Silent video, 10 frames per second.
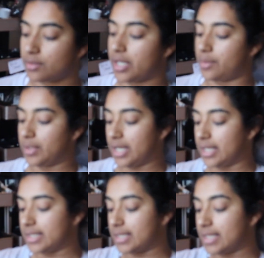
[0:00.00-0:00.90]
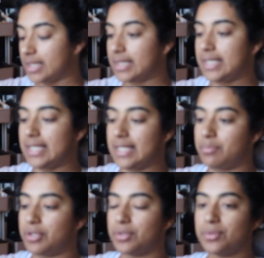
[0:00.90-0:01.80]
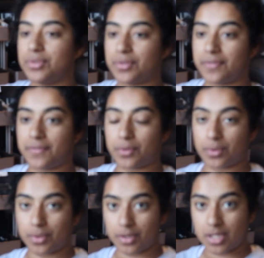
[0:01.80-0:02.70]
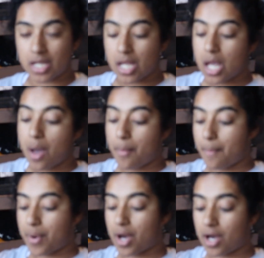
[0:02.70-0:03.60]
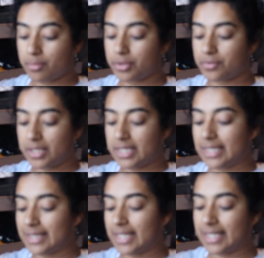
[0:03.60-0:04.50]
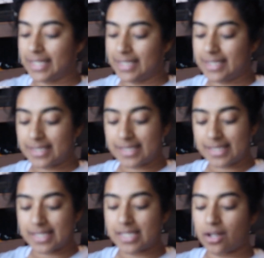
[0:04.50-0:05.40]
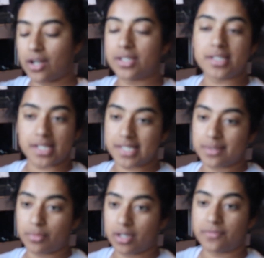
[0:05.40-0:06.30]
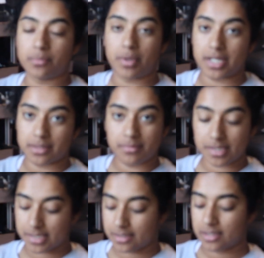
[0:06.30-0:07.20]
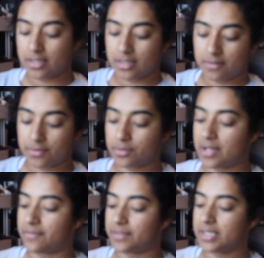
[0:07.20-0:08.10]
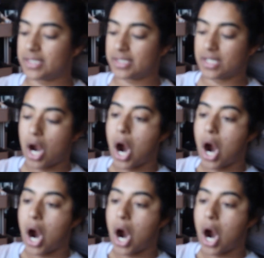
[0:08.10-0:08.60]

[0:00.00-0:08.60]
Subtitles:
Okay, we got the beautiful palm green leggings, all size small for bottoms for reference.